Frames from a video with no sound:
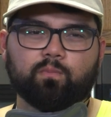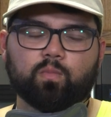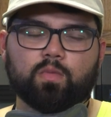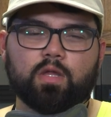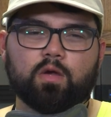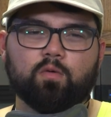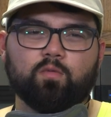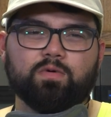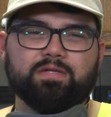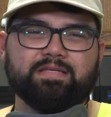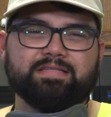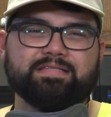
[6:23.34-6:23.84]

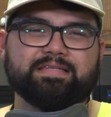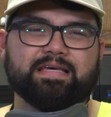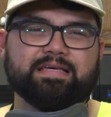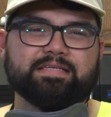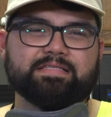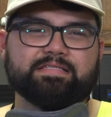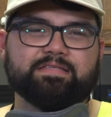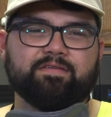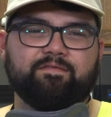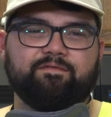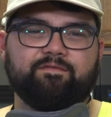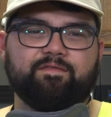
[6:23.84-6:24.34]
when you
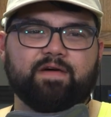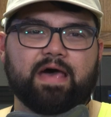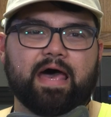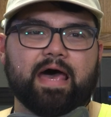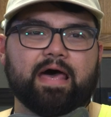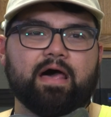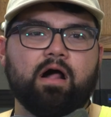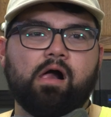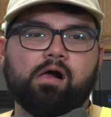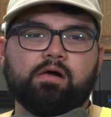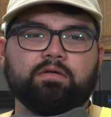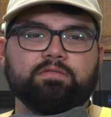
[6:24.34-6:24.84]
taste the
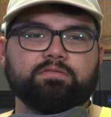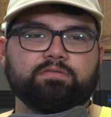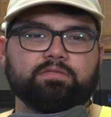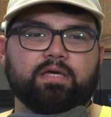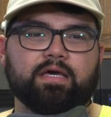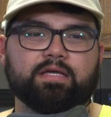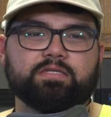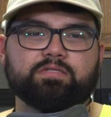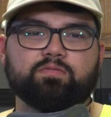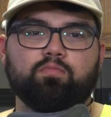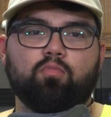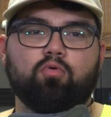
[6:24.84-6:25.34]
fat,
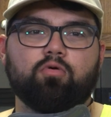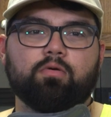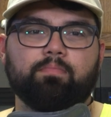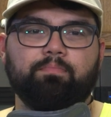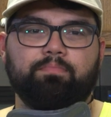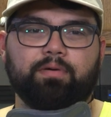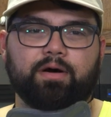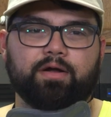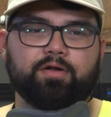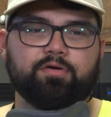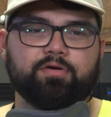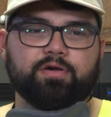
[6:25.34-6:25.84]
it's more
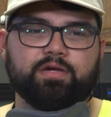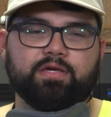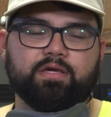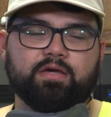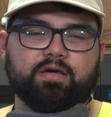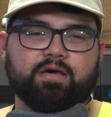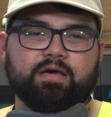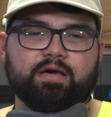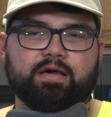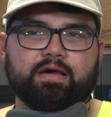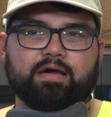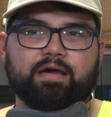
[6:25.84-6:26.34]
buttery.
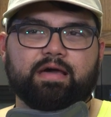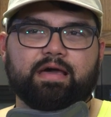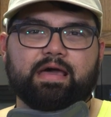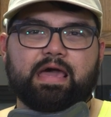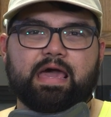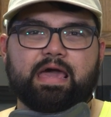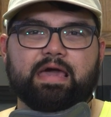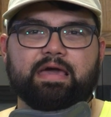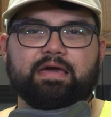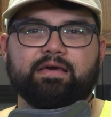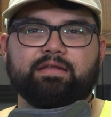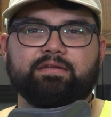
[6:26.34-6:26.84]

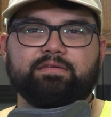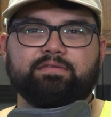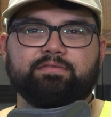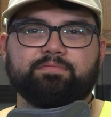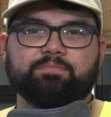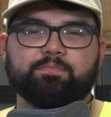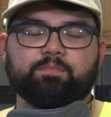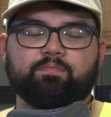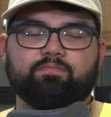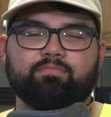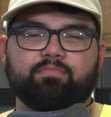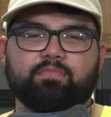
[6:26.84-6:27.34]
And,
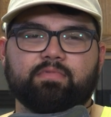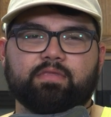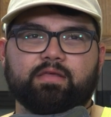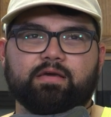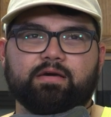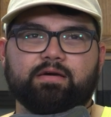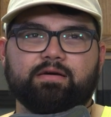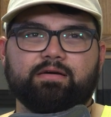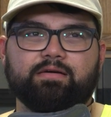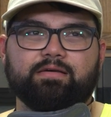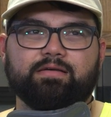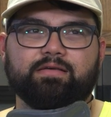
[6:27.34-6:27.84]

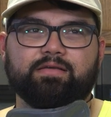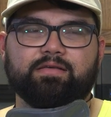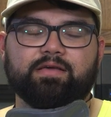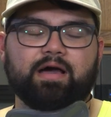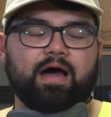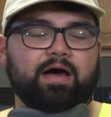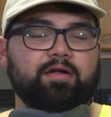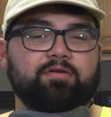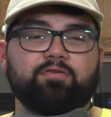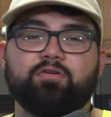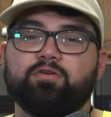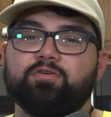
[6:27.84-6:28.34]

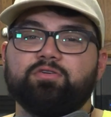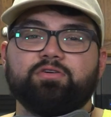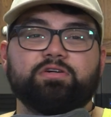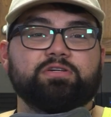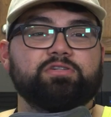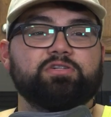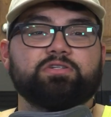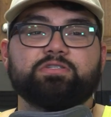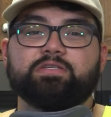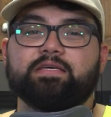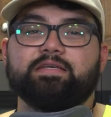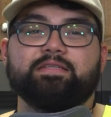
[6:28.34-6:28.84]
I don't know, you
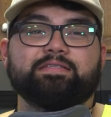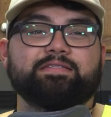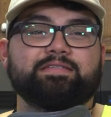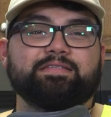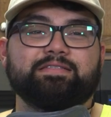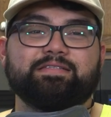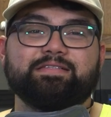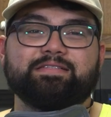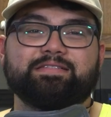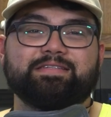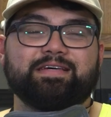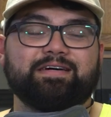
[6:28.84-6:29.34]
could just
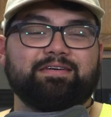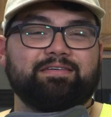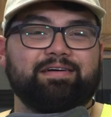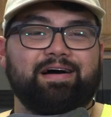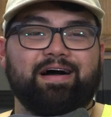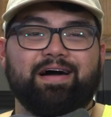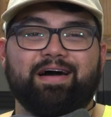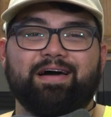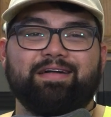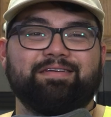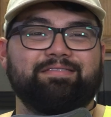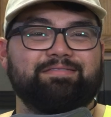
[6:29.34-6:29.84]
instantly tell.
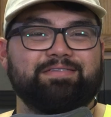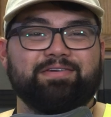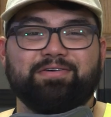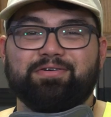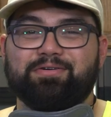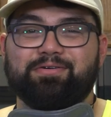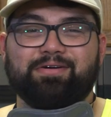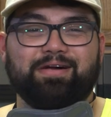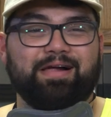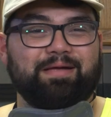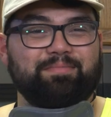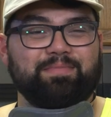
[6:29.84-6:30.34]
I don't
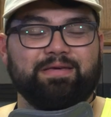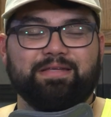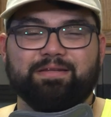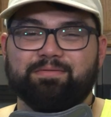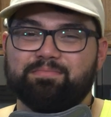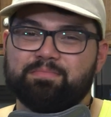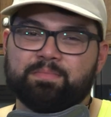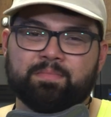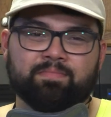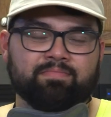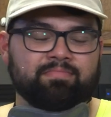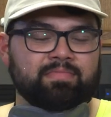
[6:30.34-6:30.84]
know. I mean,
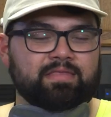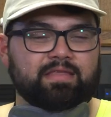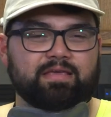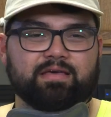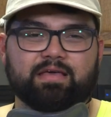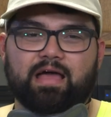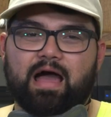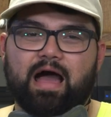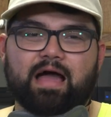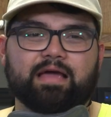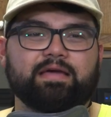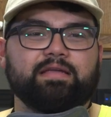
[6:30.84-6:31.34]

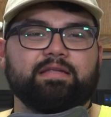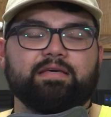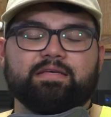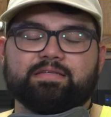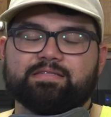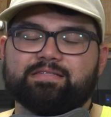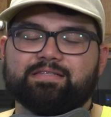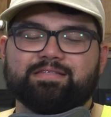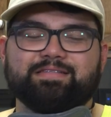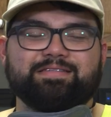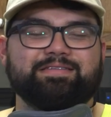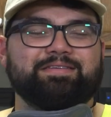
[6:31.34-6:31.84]
I could
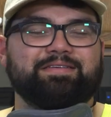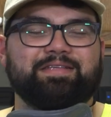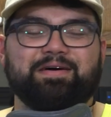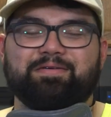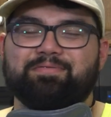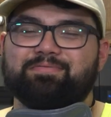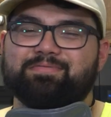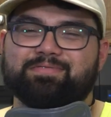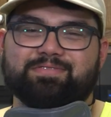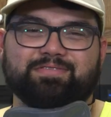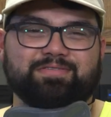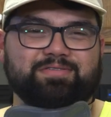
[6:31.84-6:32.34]
instantly tell that
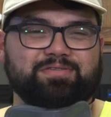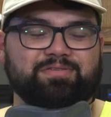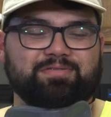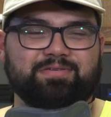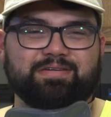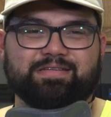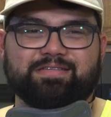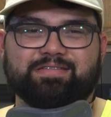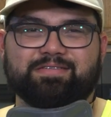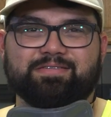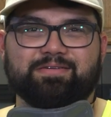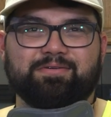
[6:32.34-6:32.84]
one was the
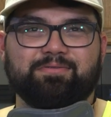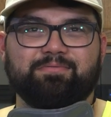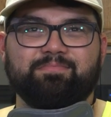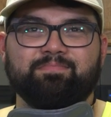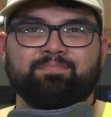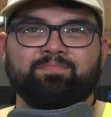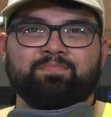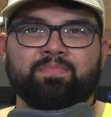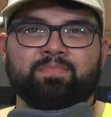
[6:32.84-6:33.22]
choice. So,